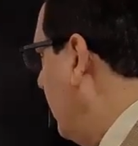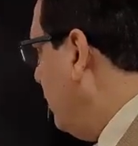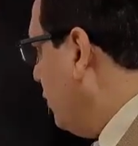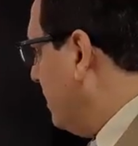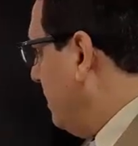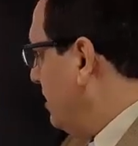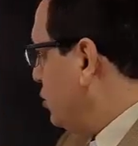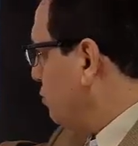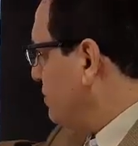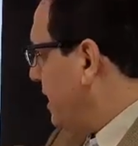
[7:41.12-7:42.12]
and you get the
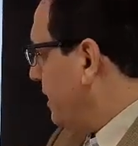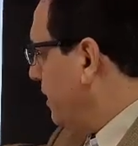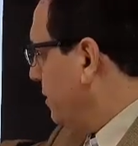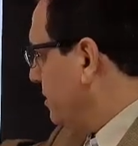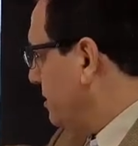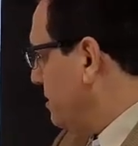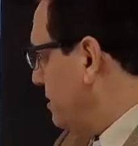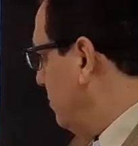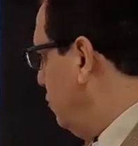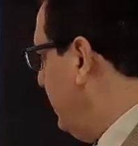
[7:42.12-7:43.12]
mushroom sign here. This
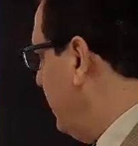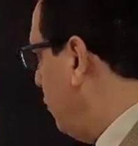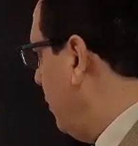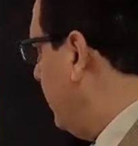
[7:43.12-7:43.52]
will be narrow